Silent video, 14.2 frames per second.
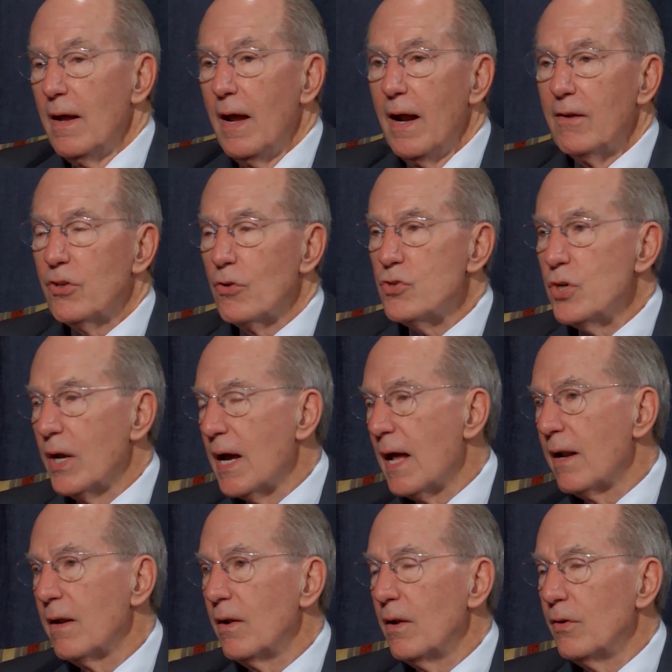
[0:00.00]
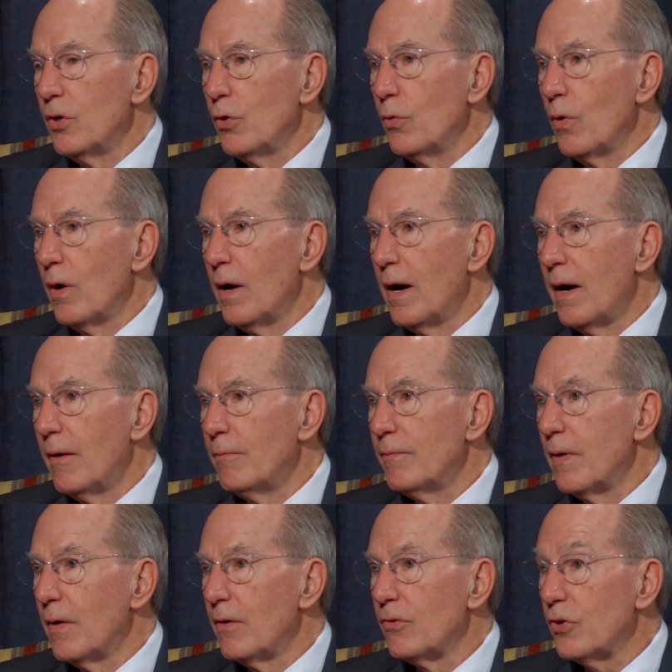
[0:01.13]
And so she got a new
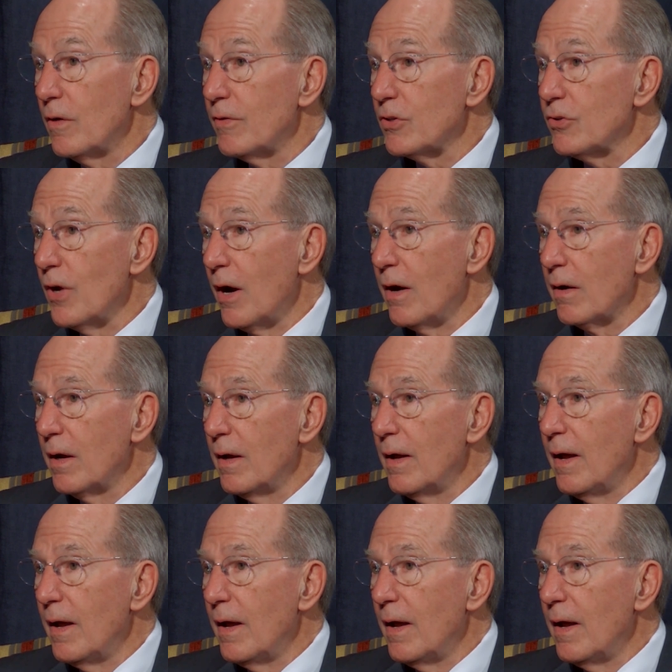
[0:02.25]
service dog,